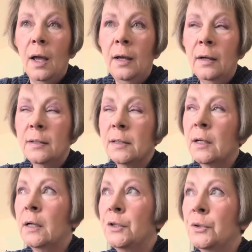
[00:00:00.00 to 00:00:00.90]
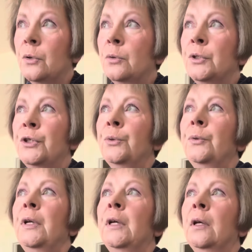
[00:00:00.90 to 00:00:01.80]
And it's like I told you
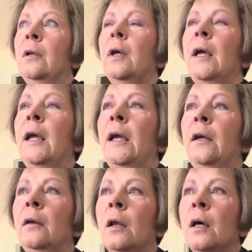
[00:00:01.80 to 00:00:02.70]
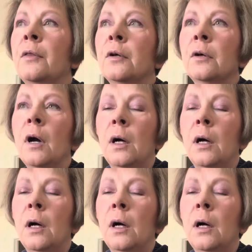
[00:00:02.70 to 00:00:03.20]
in another